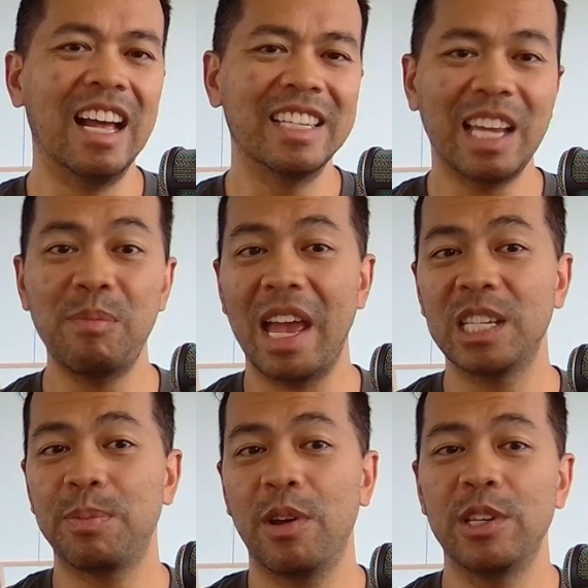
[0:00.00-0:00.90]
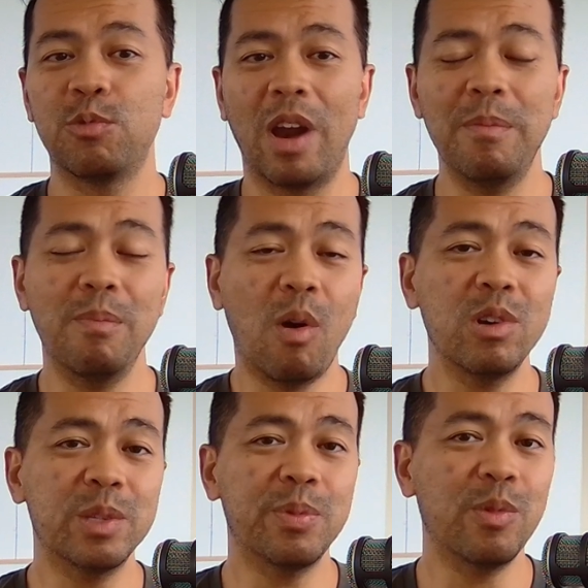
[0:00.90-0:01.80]
some SPOs run
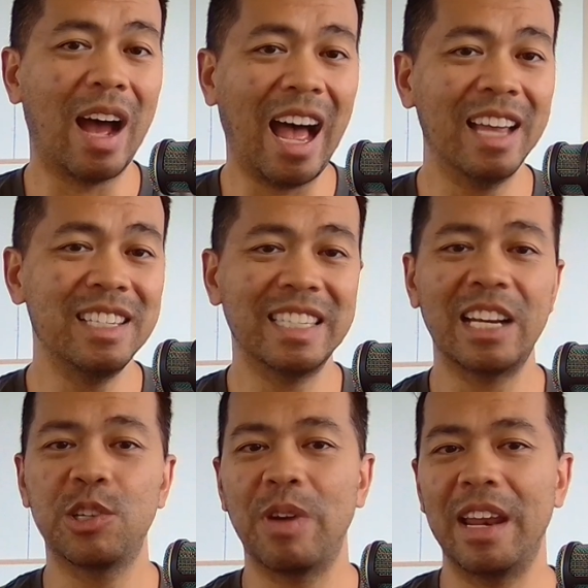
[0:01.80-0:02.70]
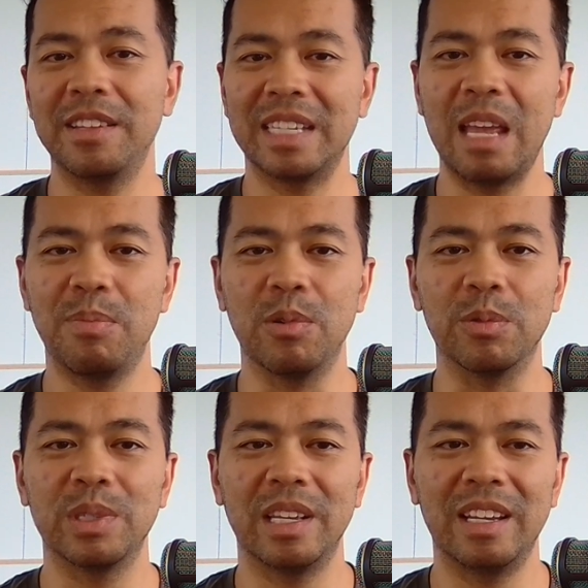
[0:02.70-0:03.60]
multiple unsaturated unsaturated stake
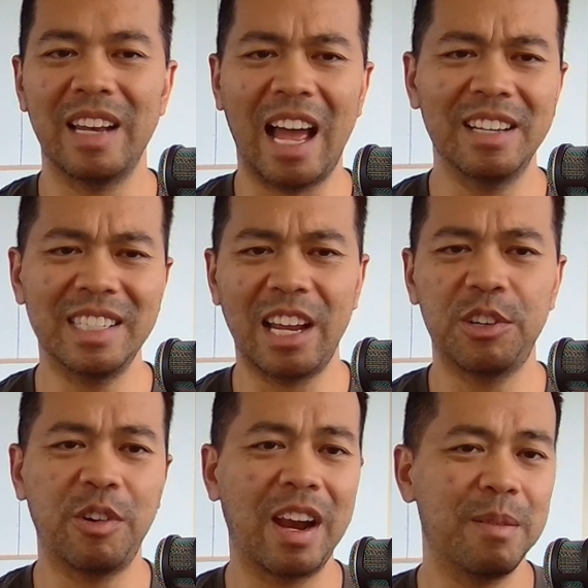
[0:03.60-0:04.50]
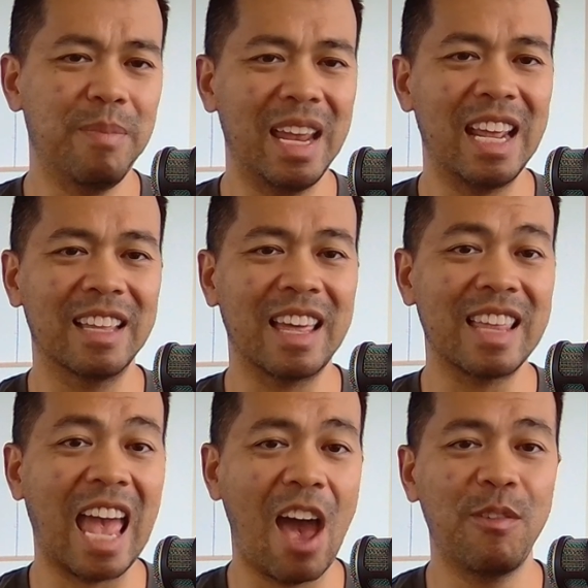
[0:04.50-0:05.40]
pools, and unsaturated meaning that
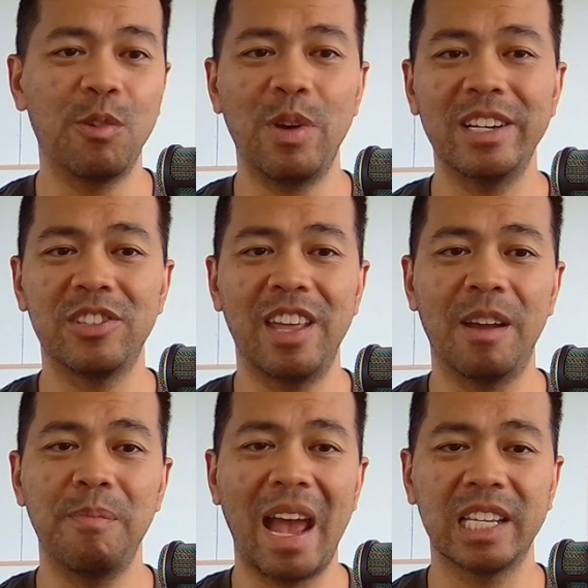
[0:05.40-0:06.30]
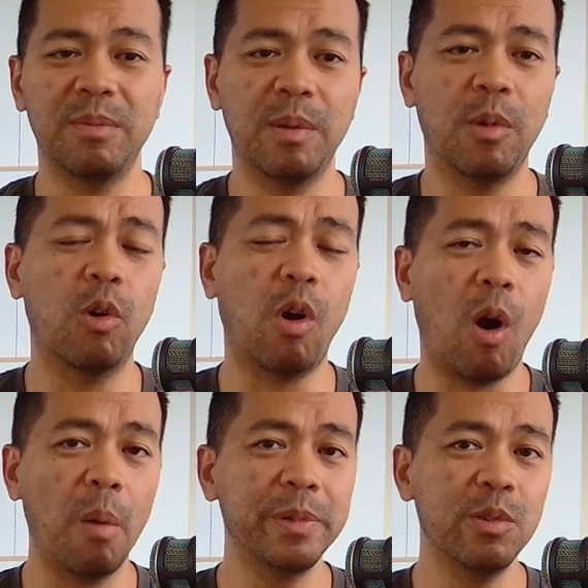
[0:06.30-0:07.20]
they haven't reached their maximum or
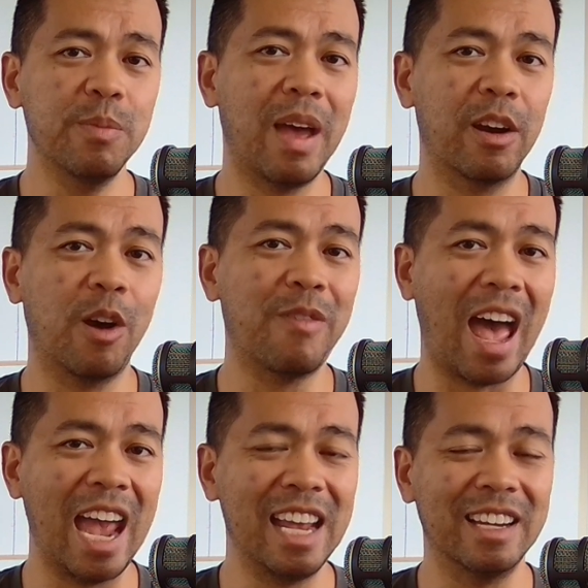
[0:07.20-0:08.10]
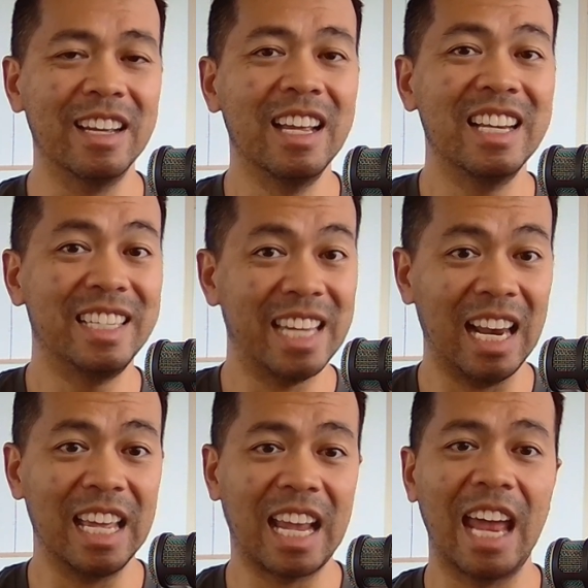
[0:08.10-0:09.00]
optimal amount of ADA
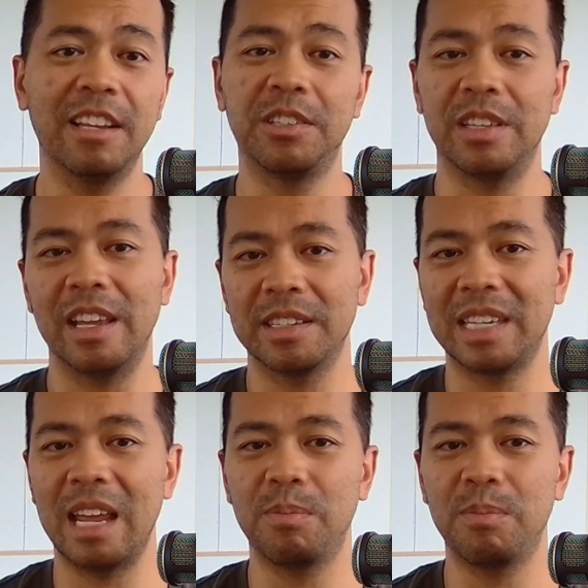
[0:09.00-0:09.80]
delegated to their stake